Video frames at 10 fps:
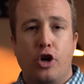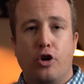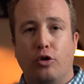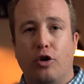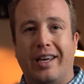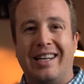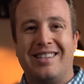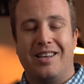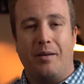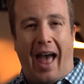You're looking
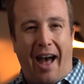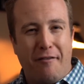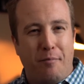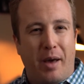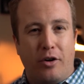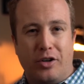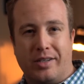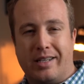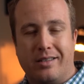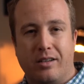to have better
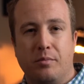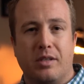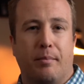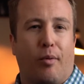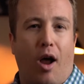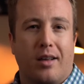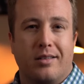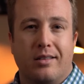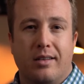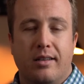systems and
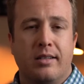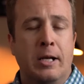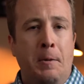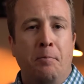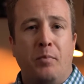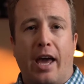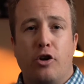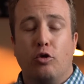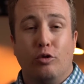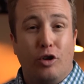processes, and
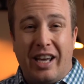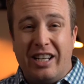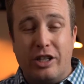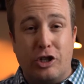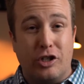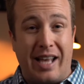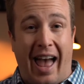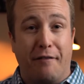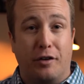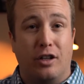you're looking to just
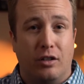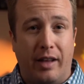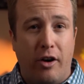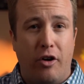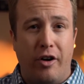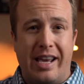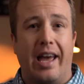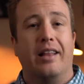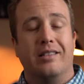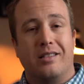have clarity
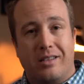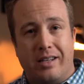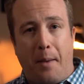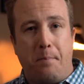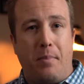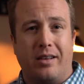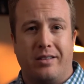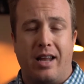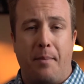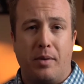and
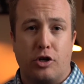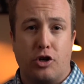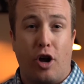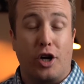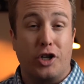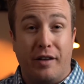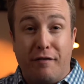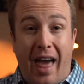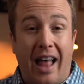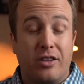step-by-step instruction. If
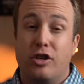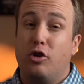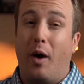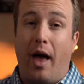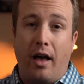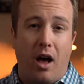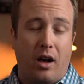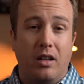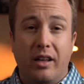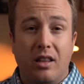that's you,
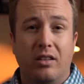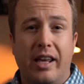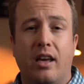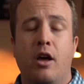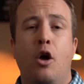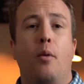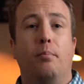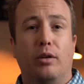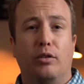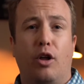click the link
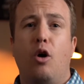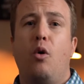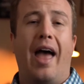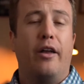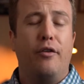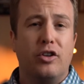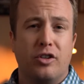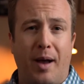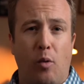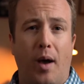below, head over
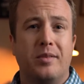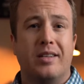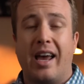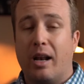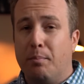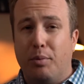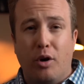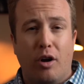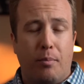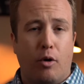to my website and
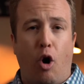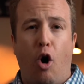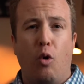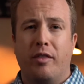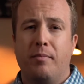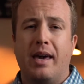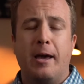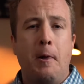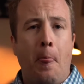book a call with me.